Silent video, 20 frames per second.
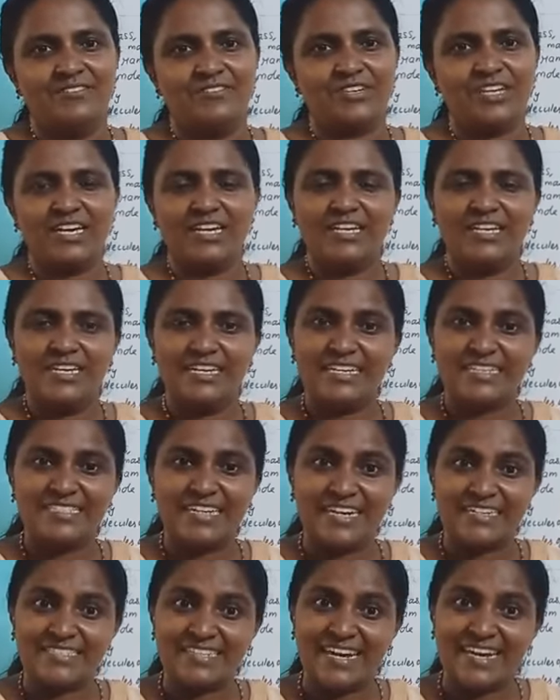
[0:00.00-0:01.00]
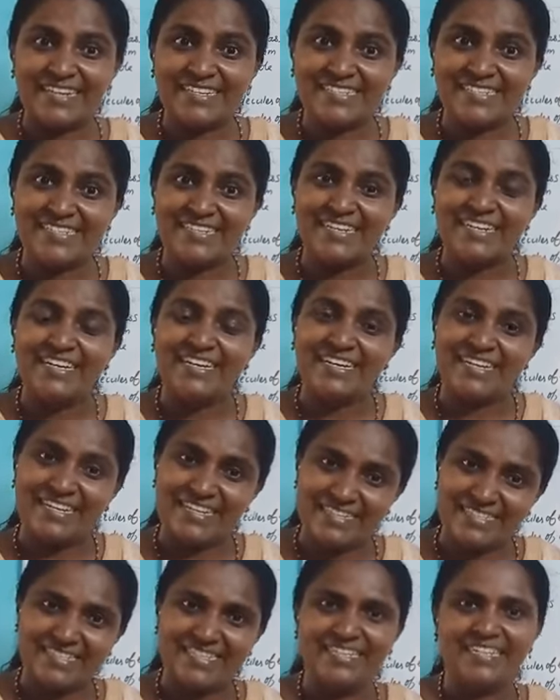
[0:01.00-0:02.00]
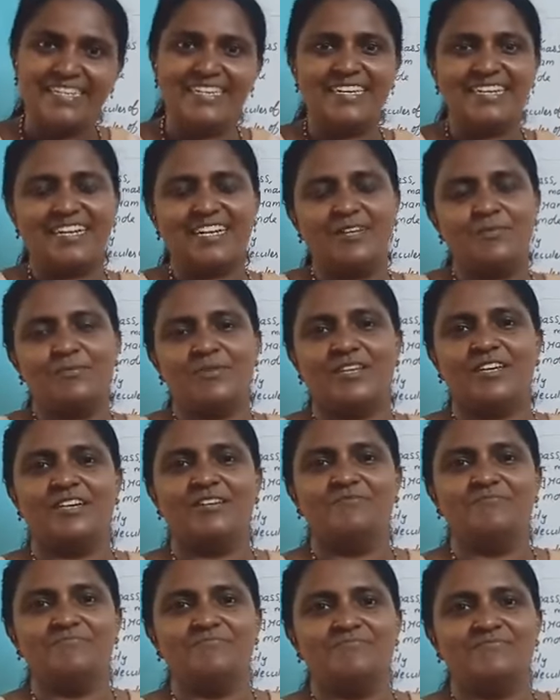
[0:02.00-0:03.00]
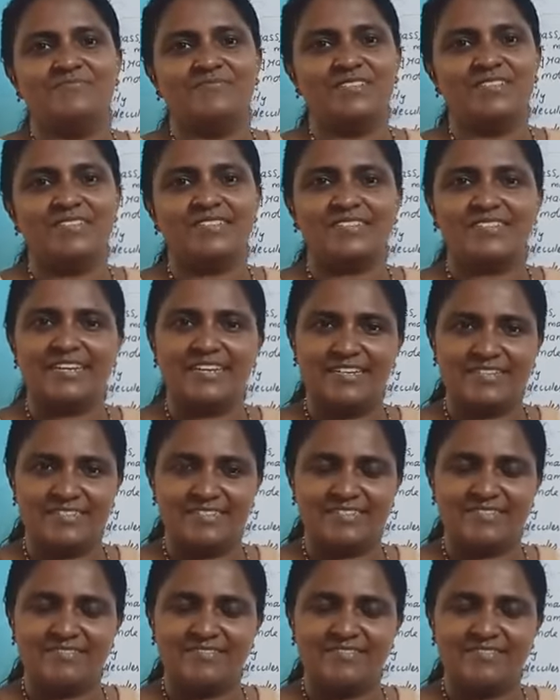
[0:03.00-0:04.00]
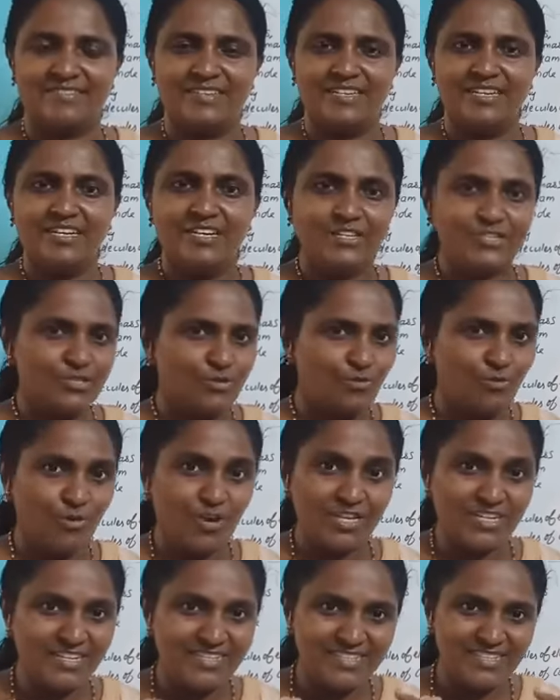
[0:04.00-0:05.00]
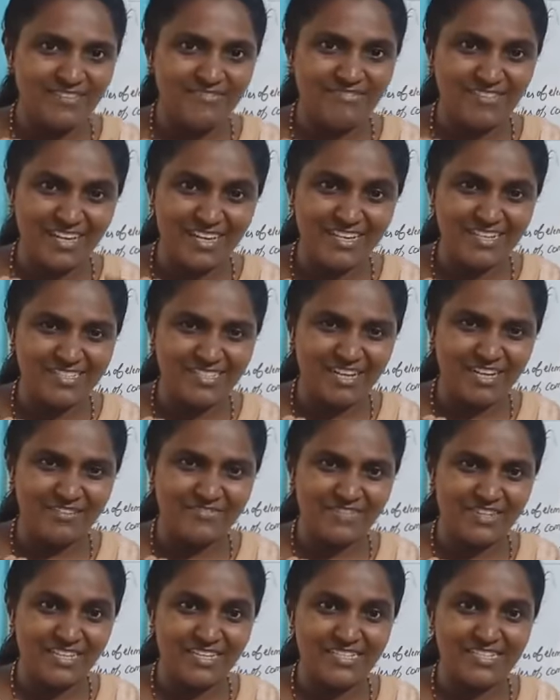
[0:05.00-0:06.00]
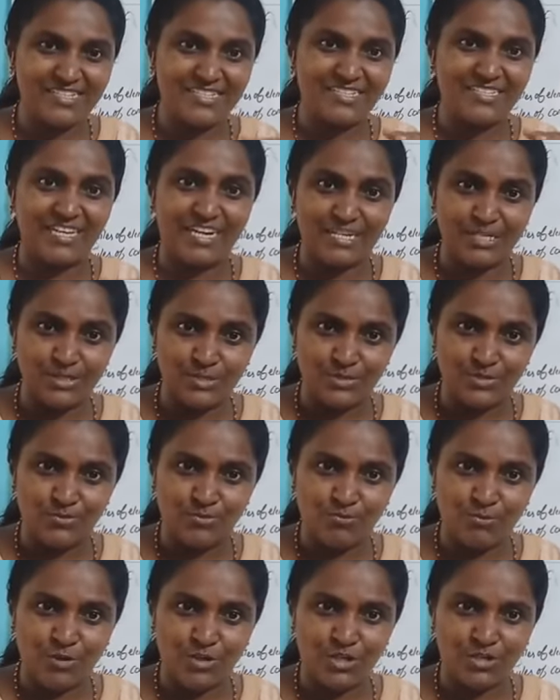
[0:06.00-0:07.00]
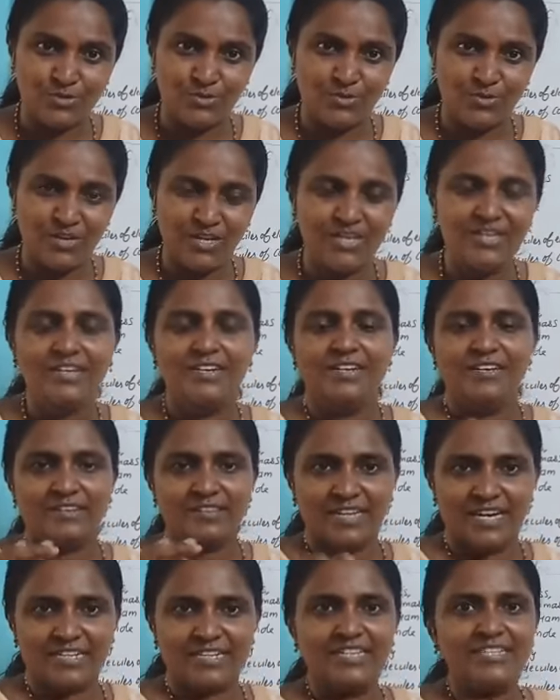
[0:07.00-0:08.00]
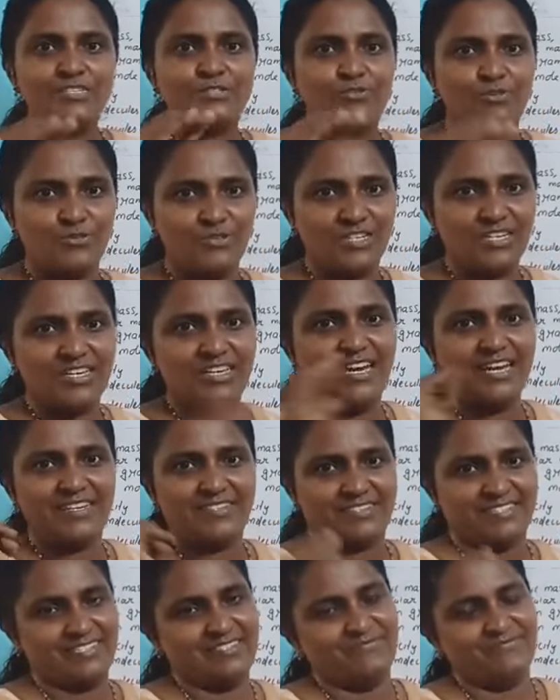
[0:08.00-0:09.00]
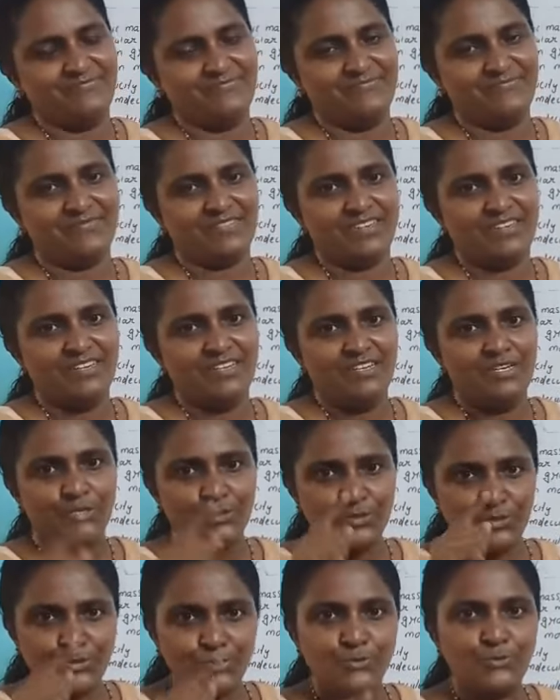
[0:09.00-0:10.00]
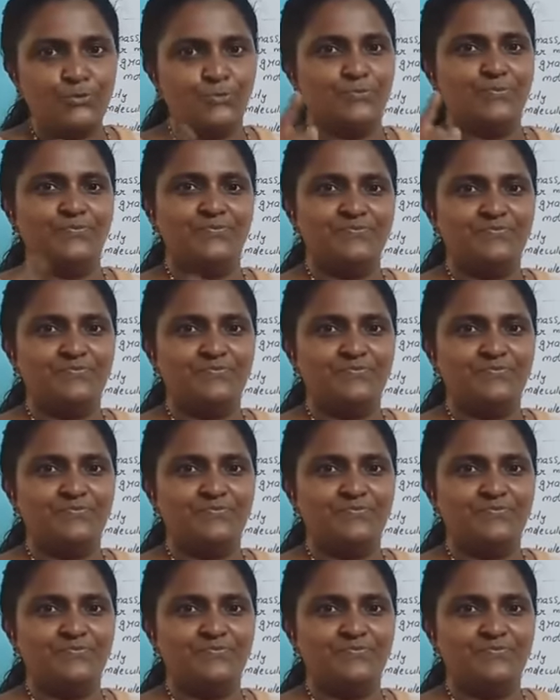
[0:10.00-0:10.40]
Okay, it attains its equilibrium state. So what is the weight of this N2 molecule? That is 28 U.